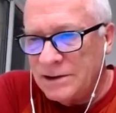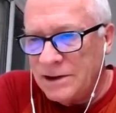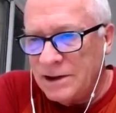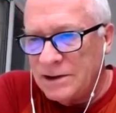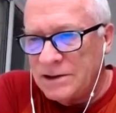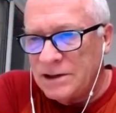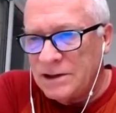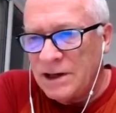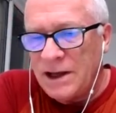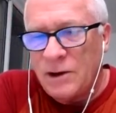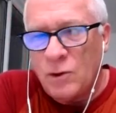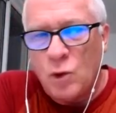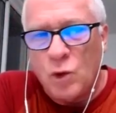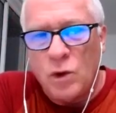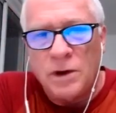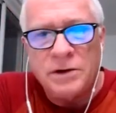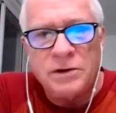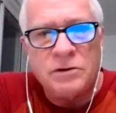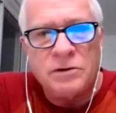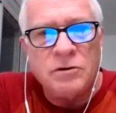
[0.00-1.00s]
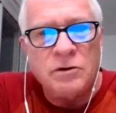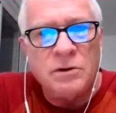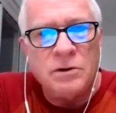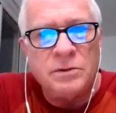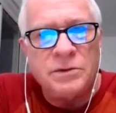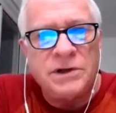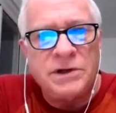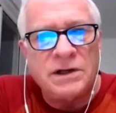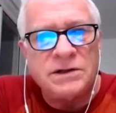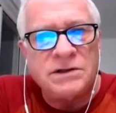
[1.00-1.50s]
it's like one
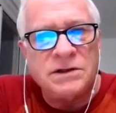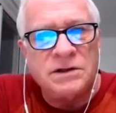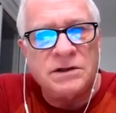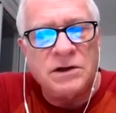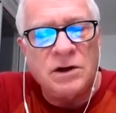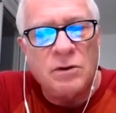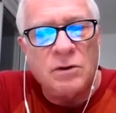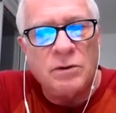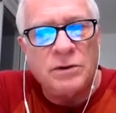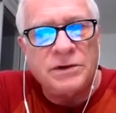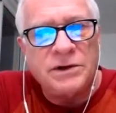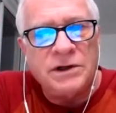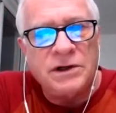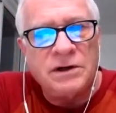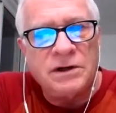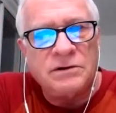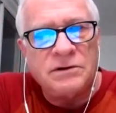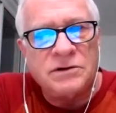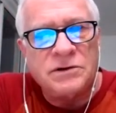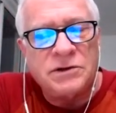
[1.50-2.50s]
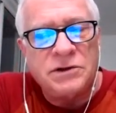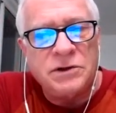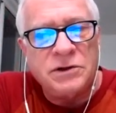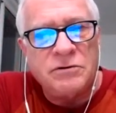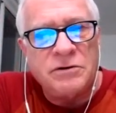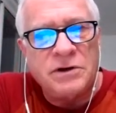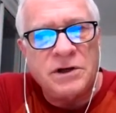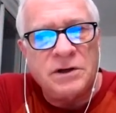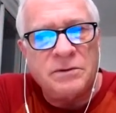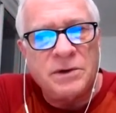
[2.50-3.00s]
group doesn't know what the other's
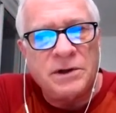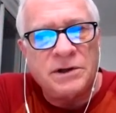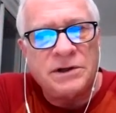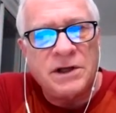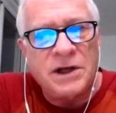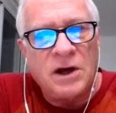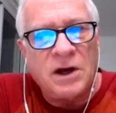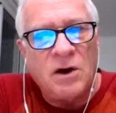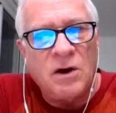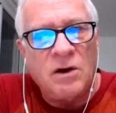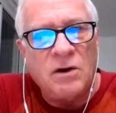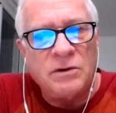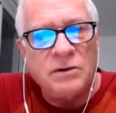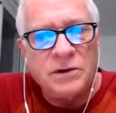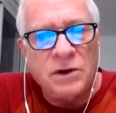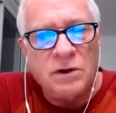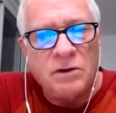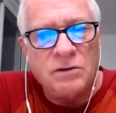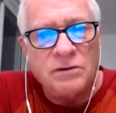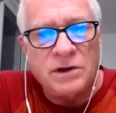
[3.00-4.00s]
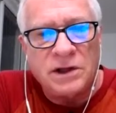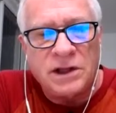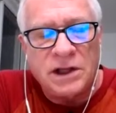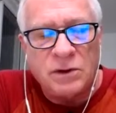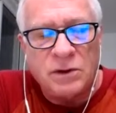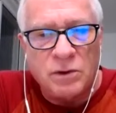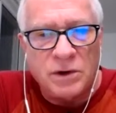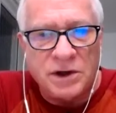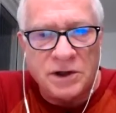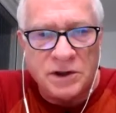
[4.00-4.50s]
doing, but they all know that they
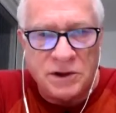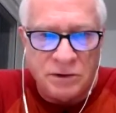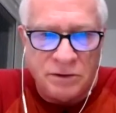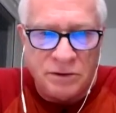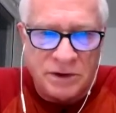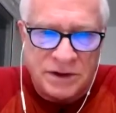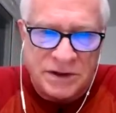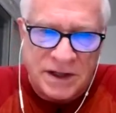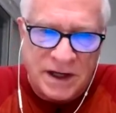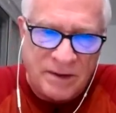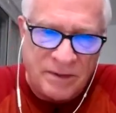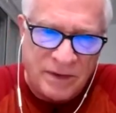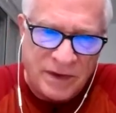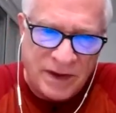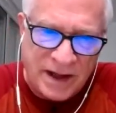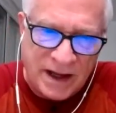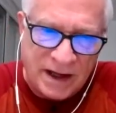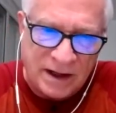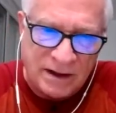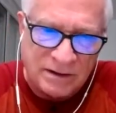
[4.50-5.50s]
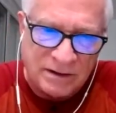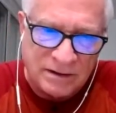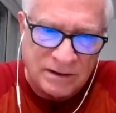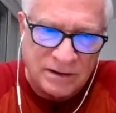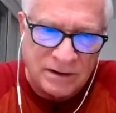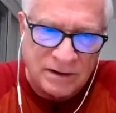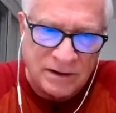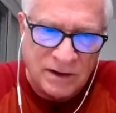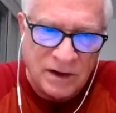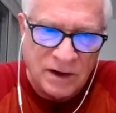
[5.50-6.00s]
want to do the same thing.
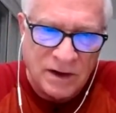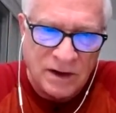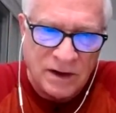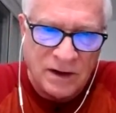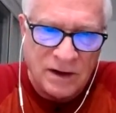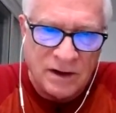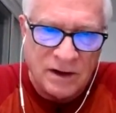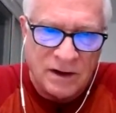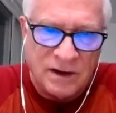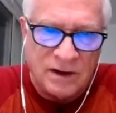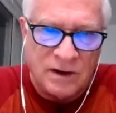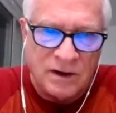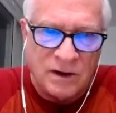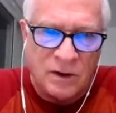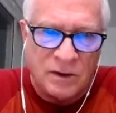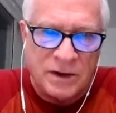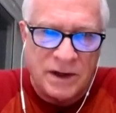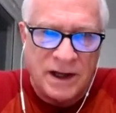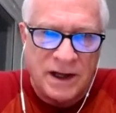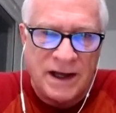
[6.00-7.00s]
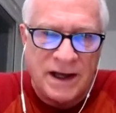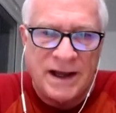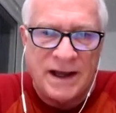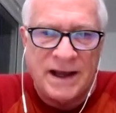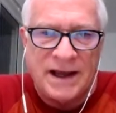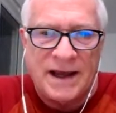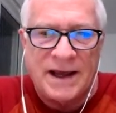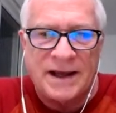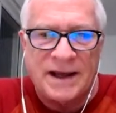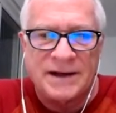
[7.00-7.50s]

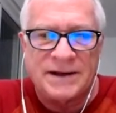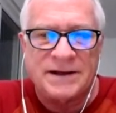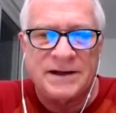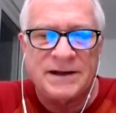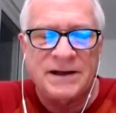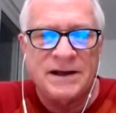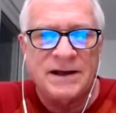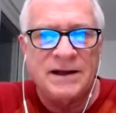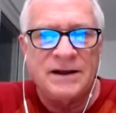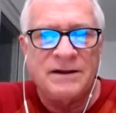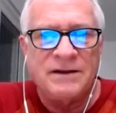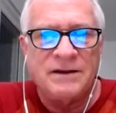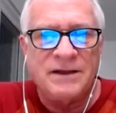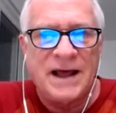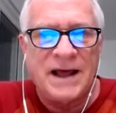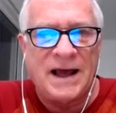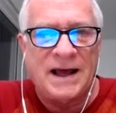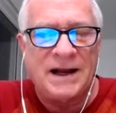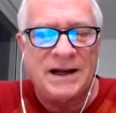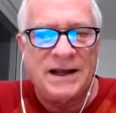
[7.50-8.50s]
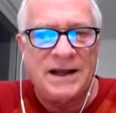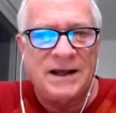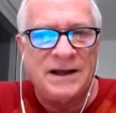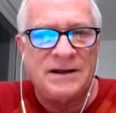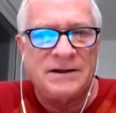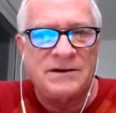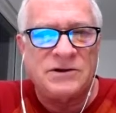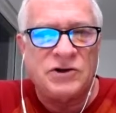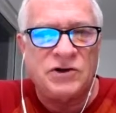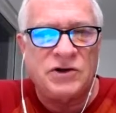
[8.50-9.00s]
Okay. And that
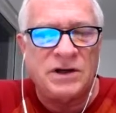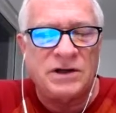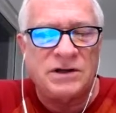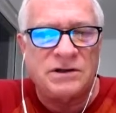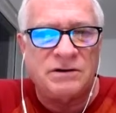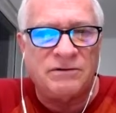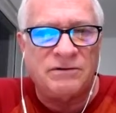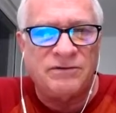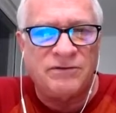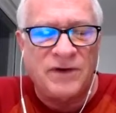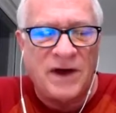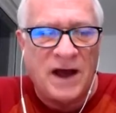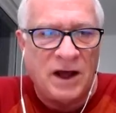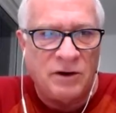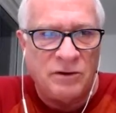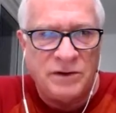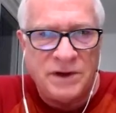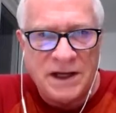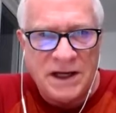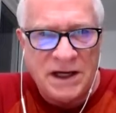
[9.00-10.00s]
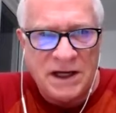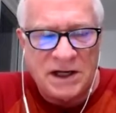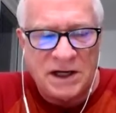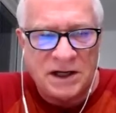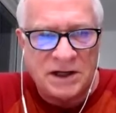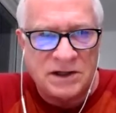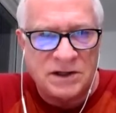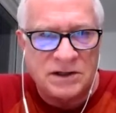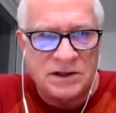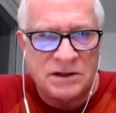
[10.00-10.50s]
is just to follow the
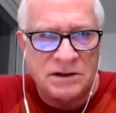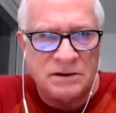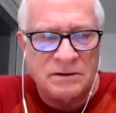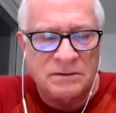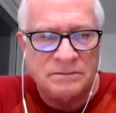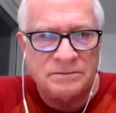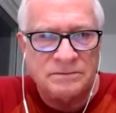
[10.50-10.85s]
edicts.